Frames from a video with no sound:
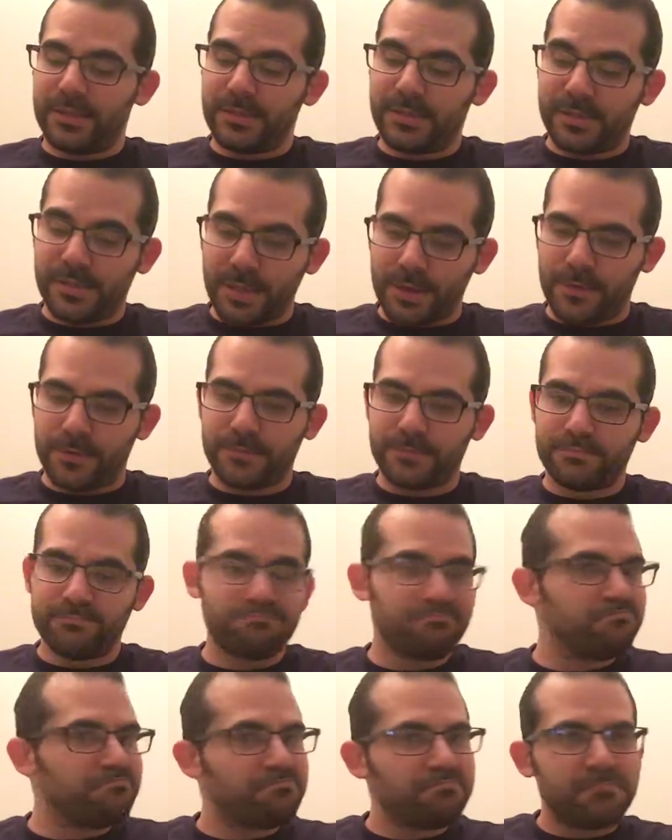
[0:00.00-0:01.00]
So,
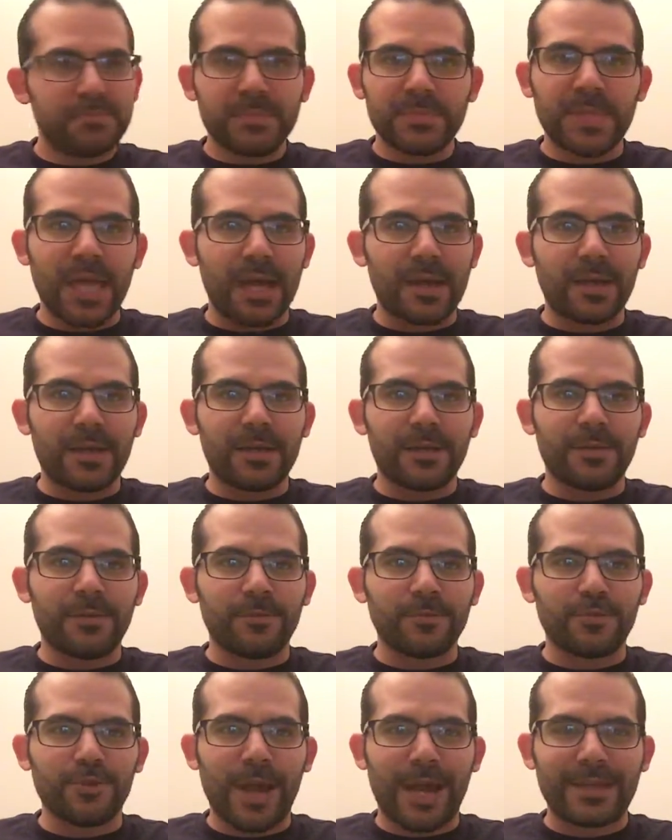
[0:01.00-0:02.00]
I'm gonna
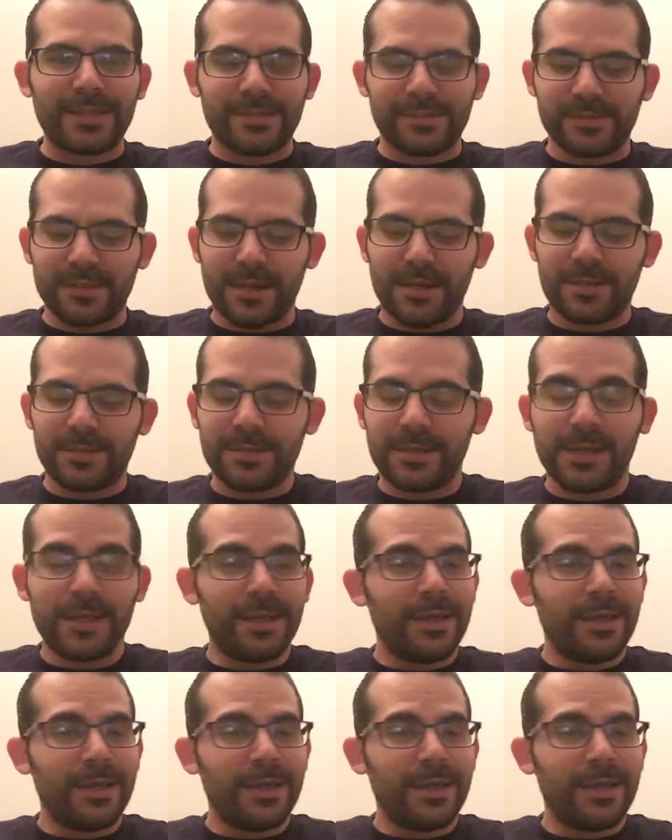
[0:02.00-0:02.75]
drag this on.